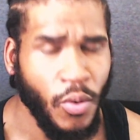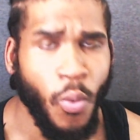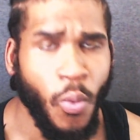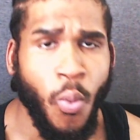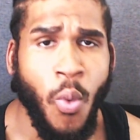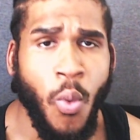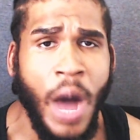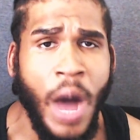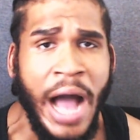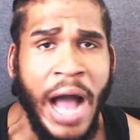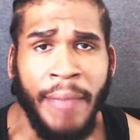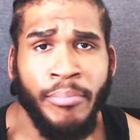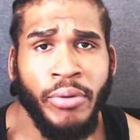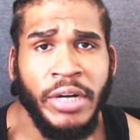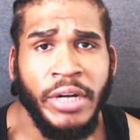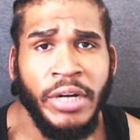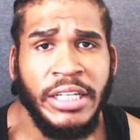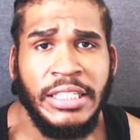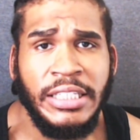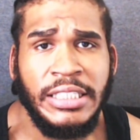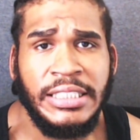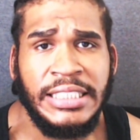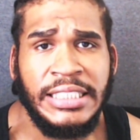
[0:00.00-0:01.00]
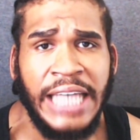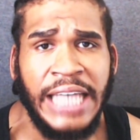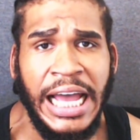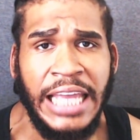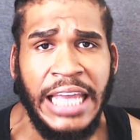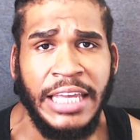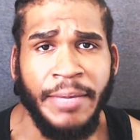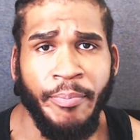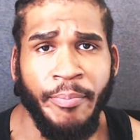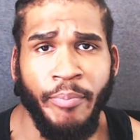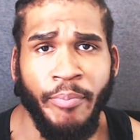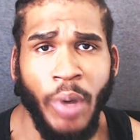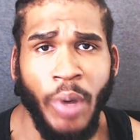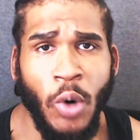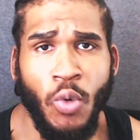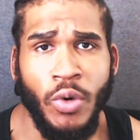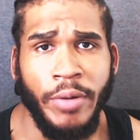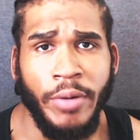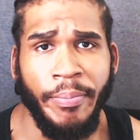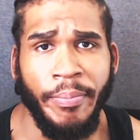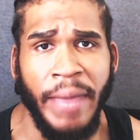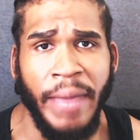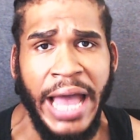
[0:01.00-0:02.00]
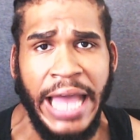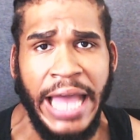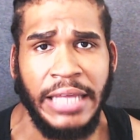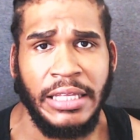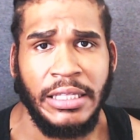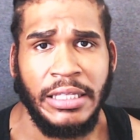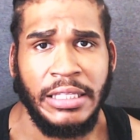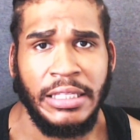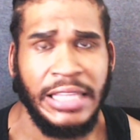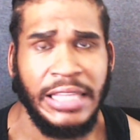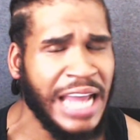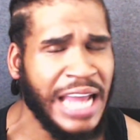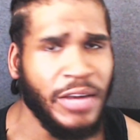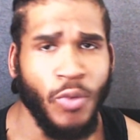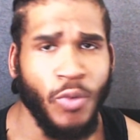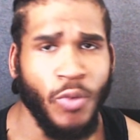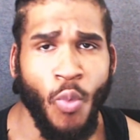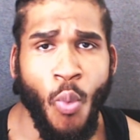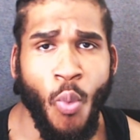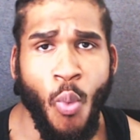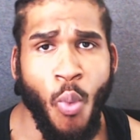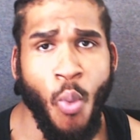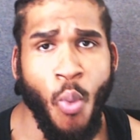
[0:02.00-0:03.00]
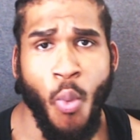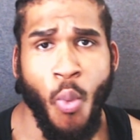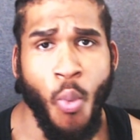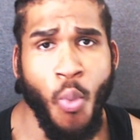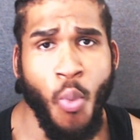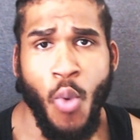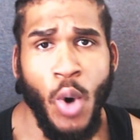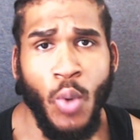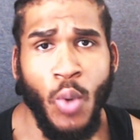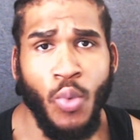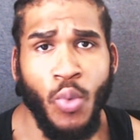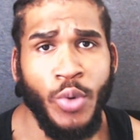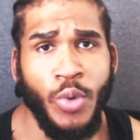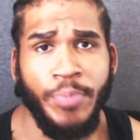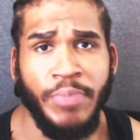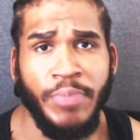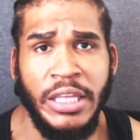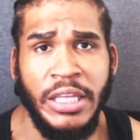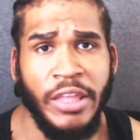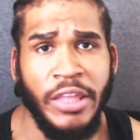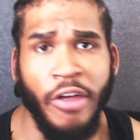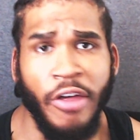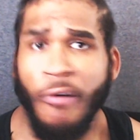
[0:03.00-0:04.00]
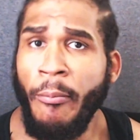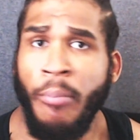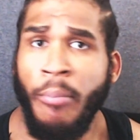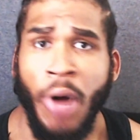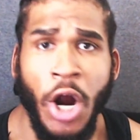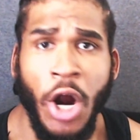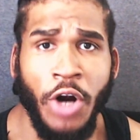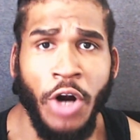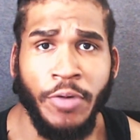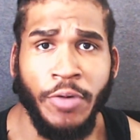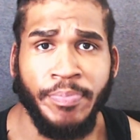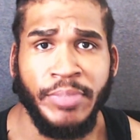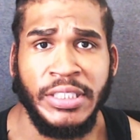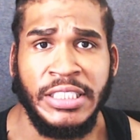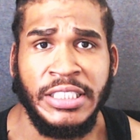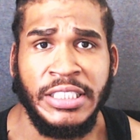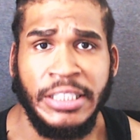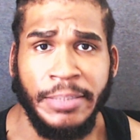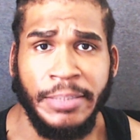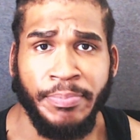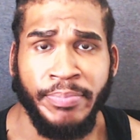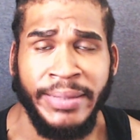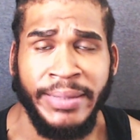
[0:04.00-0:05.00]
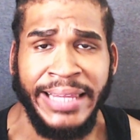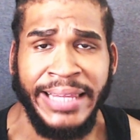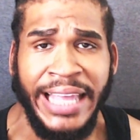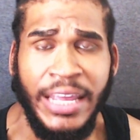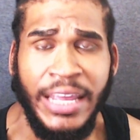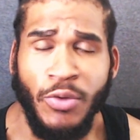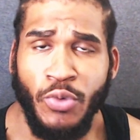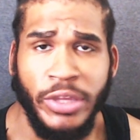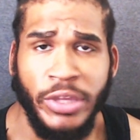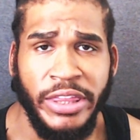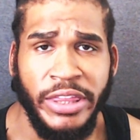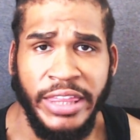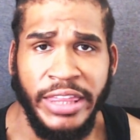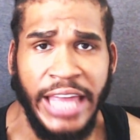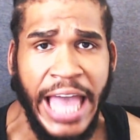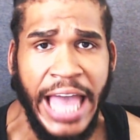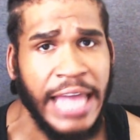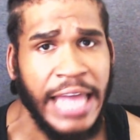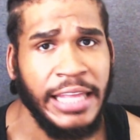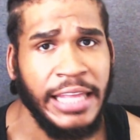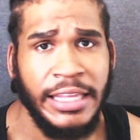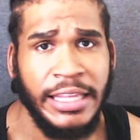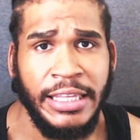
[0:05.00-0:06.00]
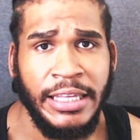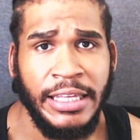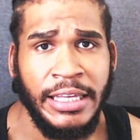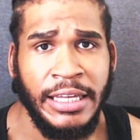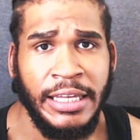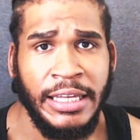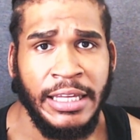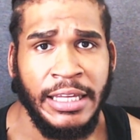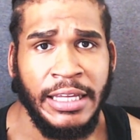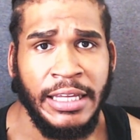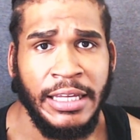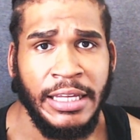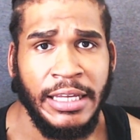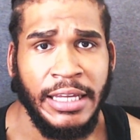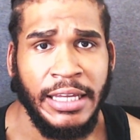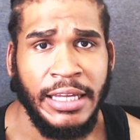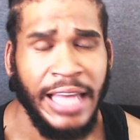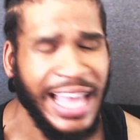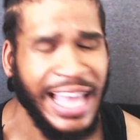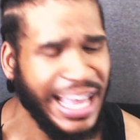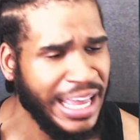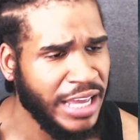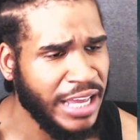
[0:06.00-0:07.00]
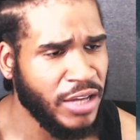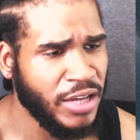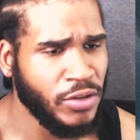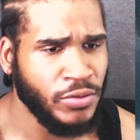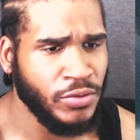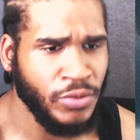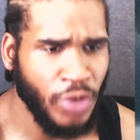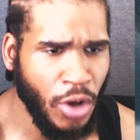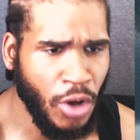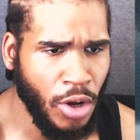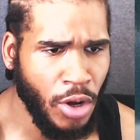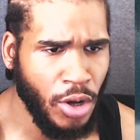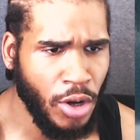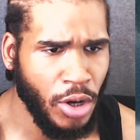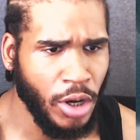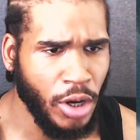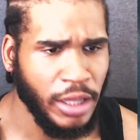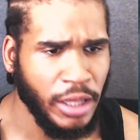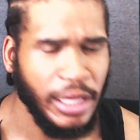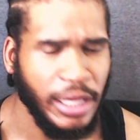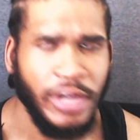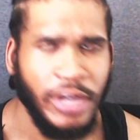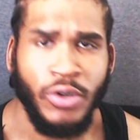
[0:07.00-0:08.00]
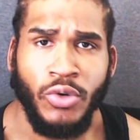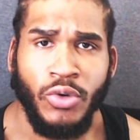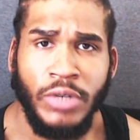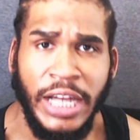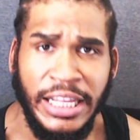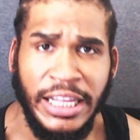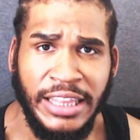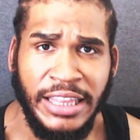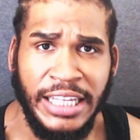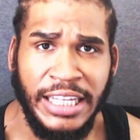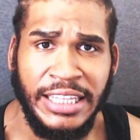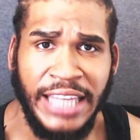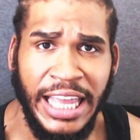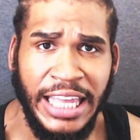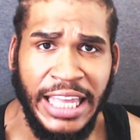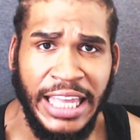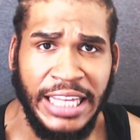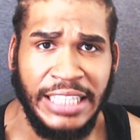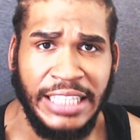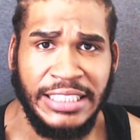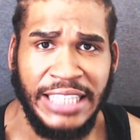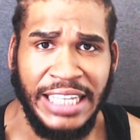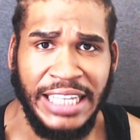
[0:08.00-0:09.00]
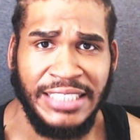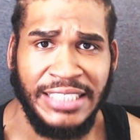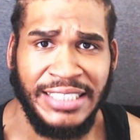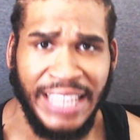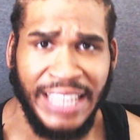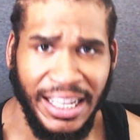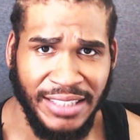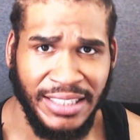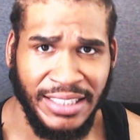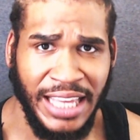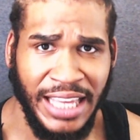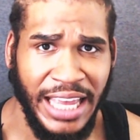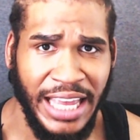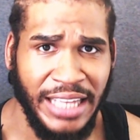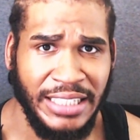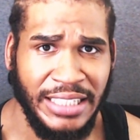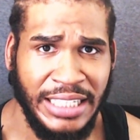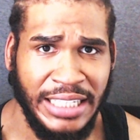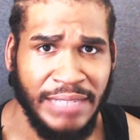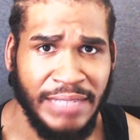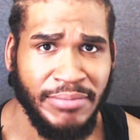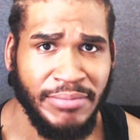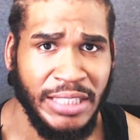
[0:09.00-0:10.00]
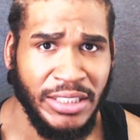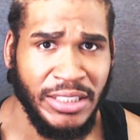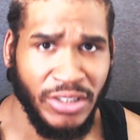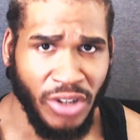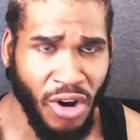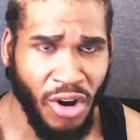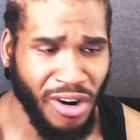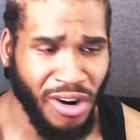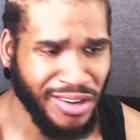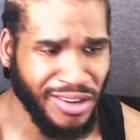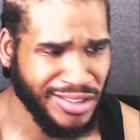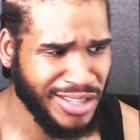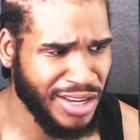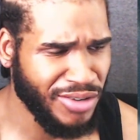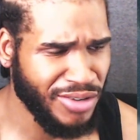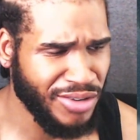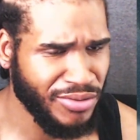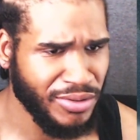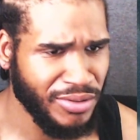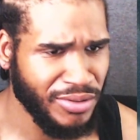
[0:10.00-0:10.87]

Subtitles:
I'll bring the Titan boa back. Like, what would be the purpose to play with that? Hell no. Who they think they is? They Sasuke or something? This Naruto?